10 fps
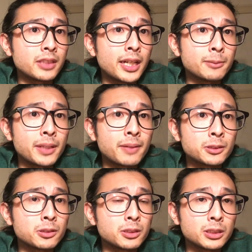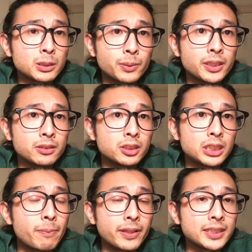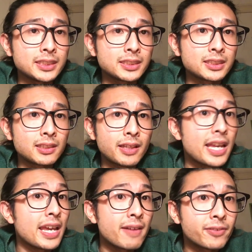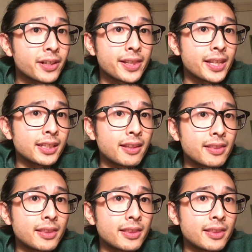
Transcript: I'd be able to speak Japanese every day.